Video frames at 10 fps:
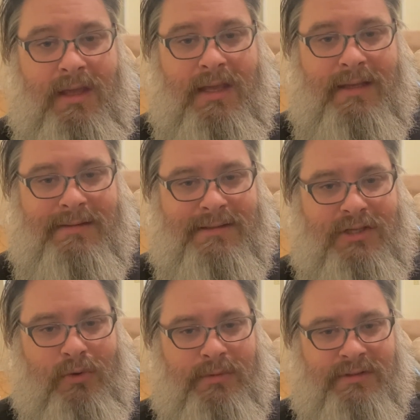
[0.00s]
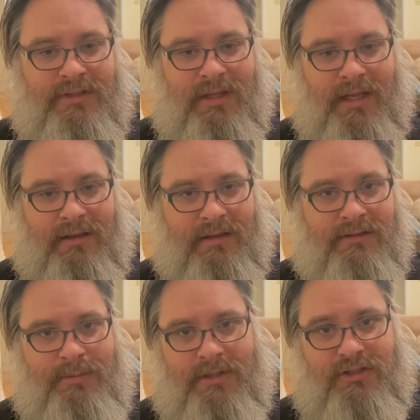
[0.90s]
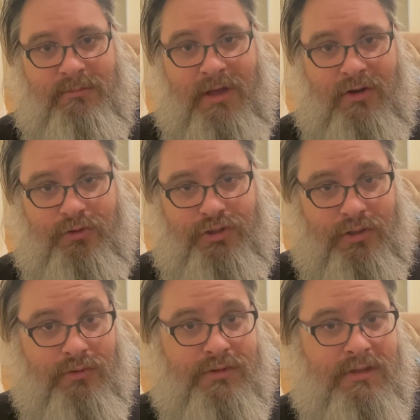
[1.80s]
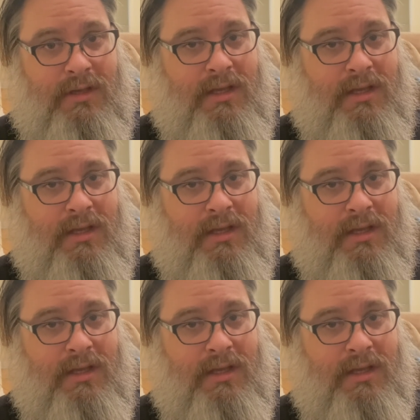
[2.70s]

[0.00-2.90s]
is going to like, especially metal shows,